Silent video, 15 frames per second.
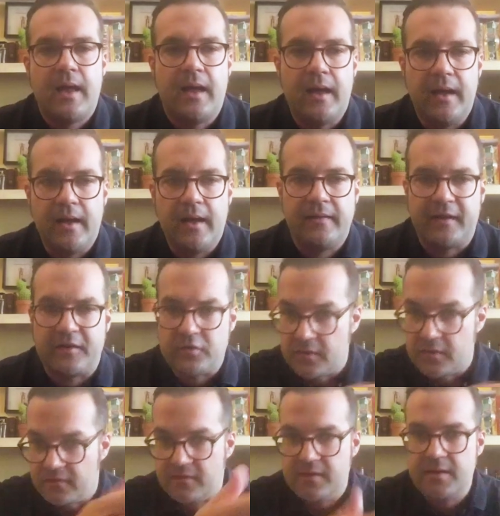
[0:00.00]
uh, that you
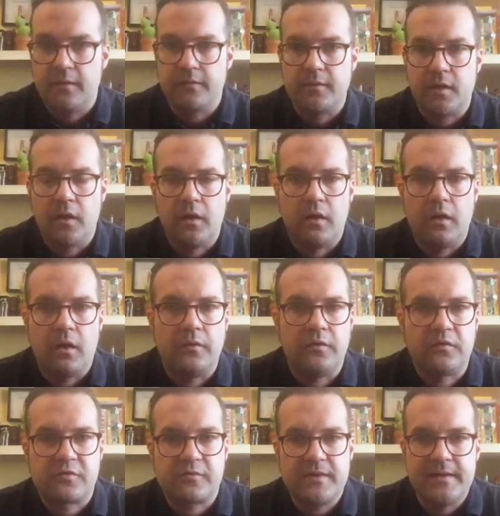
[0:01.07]
can see on, on, on the
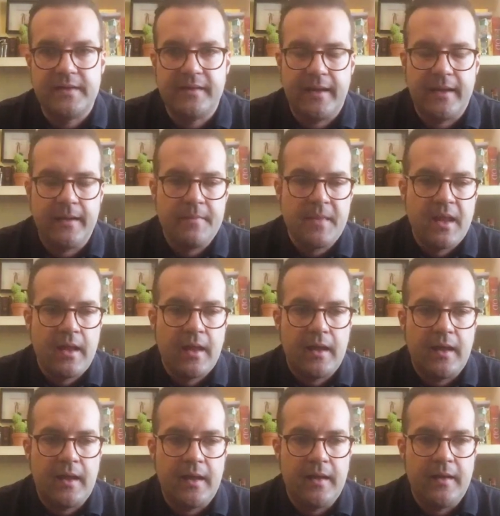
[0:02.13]
screen there.
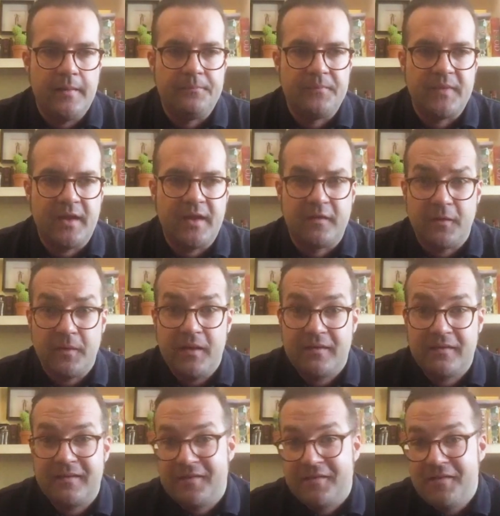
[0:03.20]
Um, and so
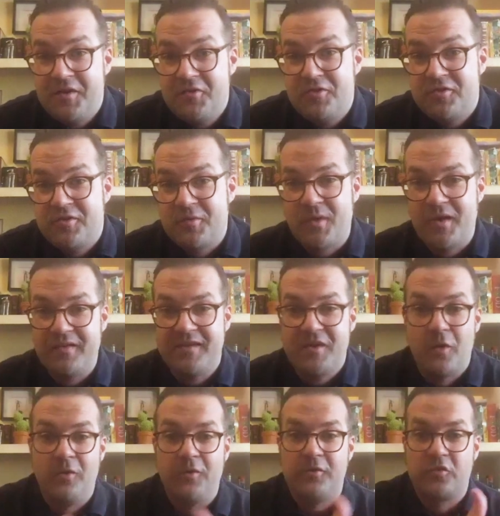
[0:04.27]
it's, it's an interesting one. The
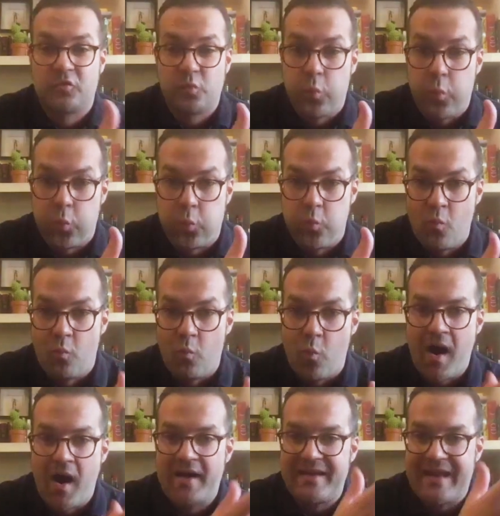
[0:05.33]
oldest
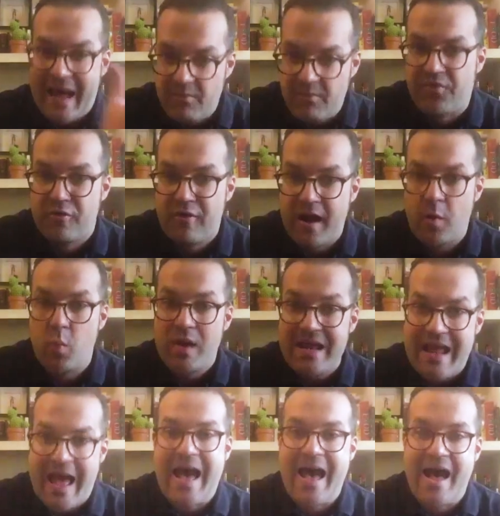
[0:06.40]
wine amphora
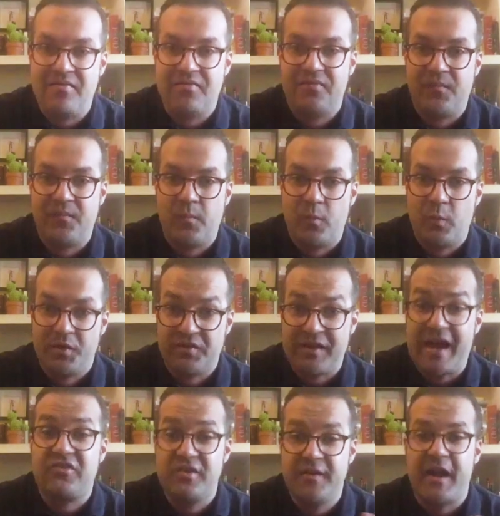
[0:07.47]
we have was
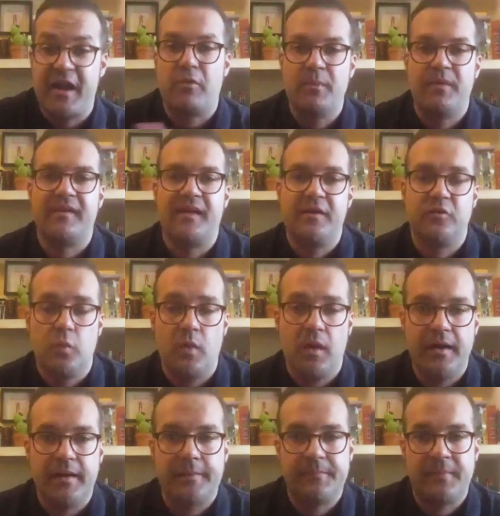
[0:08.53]
actually an aromatized
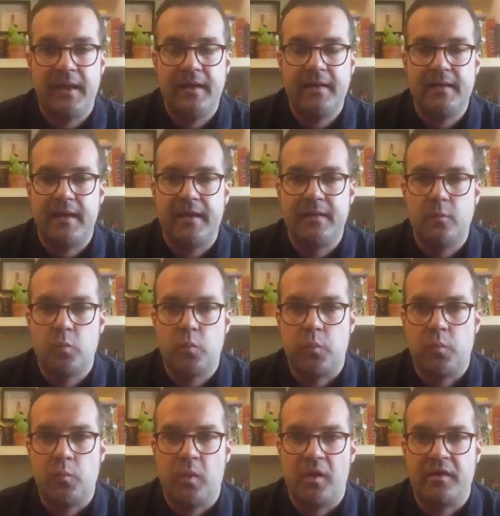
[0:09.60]
wine. And, and
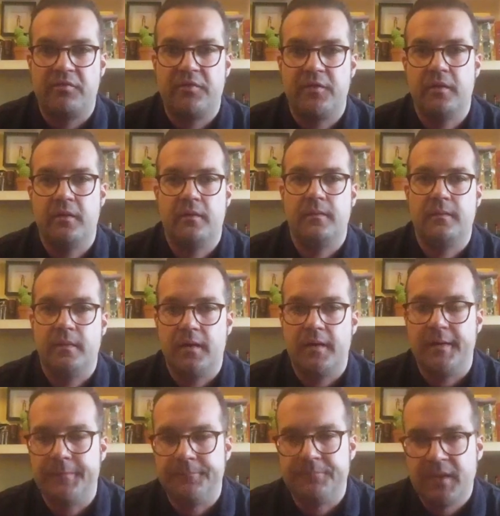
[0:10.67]
one of the uh,